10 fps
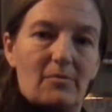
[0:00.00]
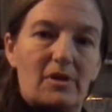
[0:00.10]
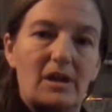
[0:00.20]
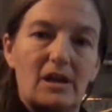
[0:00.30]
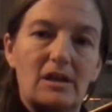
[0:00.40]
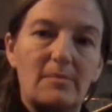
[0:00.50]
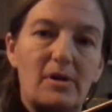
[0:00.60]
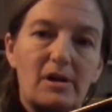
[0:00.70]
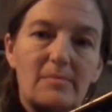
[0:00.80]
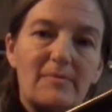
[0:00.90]
putting it in the
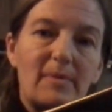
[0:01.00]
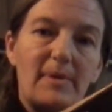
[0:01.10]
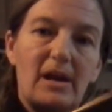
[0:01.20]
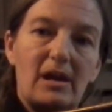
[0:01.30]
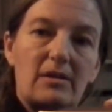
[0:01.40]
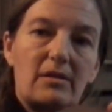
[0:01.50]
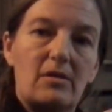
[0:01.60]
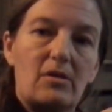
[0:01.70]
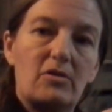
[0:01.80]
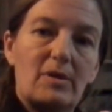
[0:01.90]
bottom of my pan
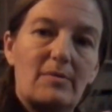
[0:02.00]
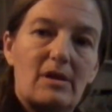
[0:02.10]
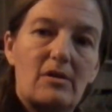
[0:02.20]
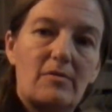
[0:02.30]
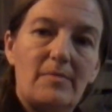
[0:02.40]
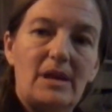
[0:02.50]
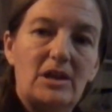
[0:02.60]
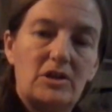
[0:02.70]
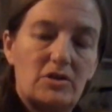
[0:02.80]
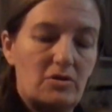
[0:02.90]
and all the way around,
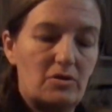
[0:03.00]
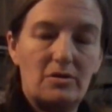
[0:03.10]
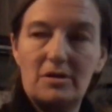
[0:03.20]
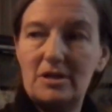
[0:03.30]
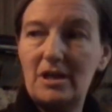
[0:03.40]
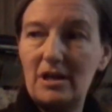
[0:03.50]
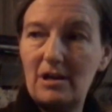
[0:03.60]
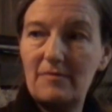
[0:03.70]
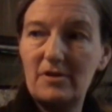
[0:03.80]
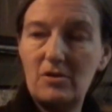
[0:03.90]
making sure to get
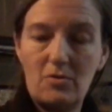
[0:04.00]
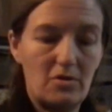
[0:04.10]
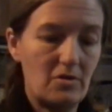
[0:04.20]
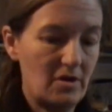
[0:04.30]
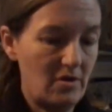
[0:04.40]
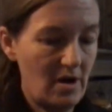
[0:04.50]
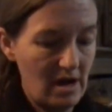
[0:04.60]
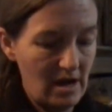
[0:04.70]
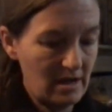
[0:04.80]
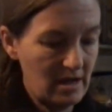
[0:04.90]
every corner and
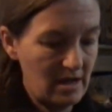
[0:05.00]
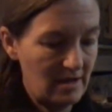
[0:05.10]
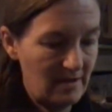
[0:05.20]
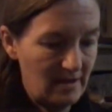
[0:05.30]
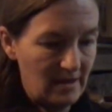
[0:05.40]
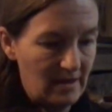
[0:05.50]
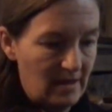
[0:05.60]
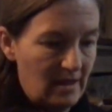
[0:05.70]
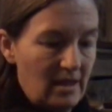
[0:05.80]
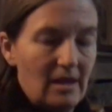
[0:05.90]
crack
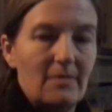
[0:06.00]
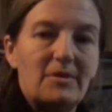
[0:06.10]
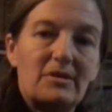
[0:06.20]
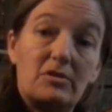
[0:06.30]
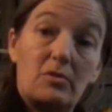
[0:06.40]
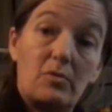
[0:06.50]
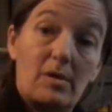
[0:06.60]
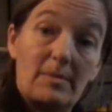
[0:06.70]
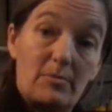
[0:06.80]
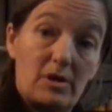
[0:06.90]
because I don't
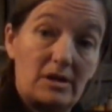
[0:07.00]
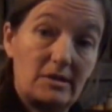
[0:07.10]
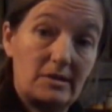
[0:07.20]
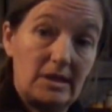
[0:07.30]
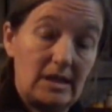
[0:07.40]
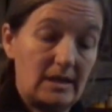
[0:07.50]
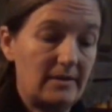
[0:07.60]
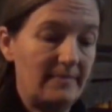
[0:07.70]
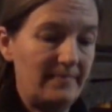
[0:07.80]
want my bread to stick.